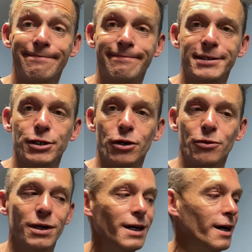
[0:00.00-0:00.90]
So
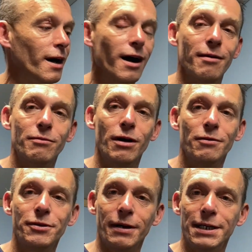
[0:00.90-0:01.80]
what I'll
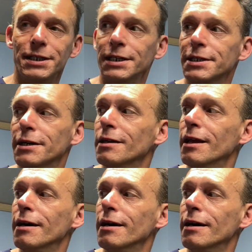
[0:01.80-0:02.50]
do actually is I'll